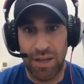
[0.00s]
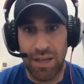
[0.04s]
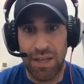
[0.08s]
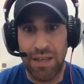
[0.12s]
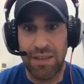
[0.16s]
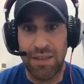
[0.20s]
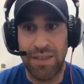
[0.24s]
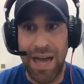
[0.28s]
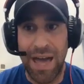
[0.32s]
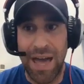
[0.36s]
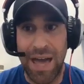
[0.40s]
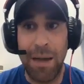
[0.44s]

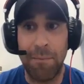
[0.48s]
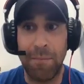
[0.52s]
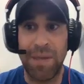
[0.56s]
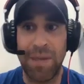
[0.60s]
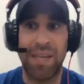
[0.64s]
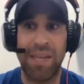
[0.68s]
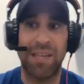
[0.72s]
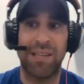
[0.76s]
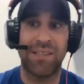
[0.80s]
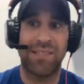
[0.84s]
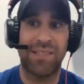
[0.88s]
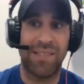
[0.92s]
That
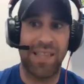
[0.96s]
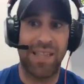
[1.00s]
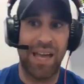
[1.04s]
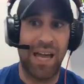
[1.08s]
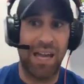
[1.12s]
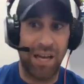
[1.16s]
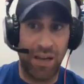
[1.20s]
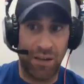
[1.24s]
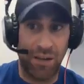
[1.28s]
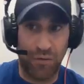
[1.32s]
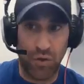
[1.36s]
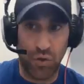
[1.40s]
means
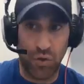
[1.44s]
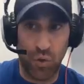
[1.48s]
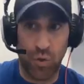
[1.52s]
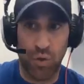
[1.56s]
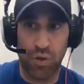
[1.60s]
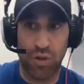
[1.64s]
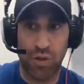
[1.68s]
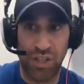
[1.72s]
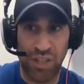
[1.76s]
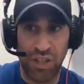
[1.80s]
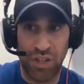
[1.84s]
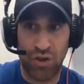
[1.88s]
that if
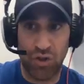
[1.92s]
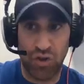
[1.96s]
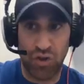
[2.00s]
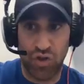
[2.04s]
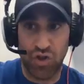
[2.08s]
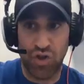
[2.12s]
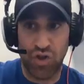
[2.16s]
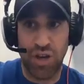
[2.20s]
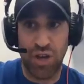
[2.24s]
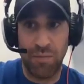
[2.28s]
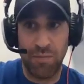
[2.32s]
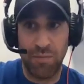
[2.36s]
your
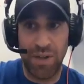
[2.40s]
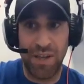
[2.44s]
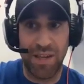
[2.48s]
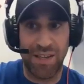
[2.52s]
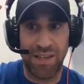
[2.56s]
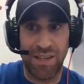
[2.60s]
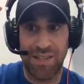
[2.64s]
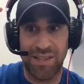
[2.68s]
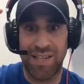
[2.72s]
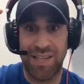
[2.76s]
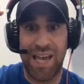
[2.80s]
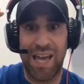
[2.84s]
leadership
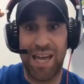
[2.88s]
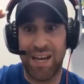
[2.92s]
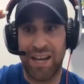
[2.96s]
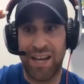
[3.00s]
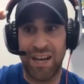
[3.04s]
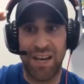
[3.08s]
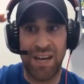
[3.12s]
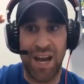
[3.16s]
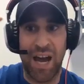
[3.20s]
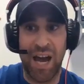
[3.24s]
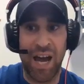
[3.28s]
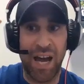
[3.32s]
is at a
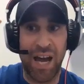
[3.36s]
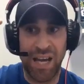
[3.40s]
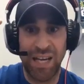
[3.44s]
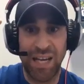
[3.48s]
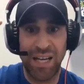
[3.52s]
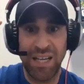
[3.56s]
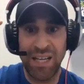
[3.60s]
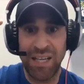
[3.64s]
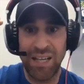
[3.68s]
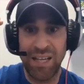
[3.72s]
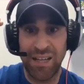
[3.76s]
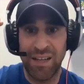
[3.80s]

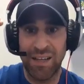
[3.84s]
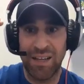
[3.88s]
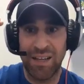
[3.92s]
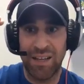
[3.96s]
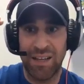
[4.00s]
9,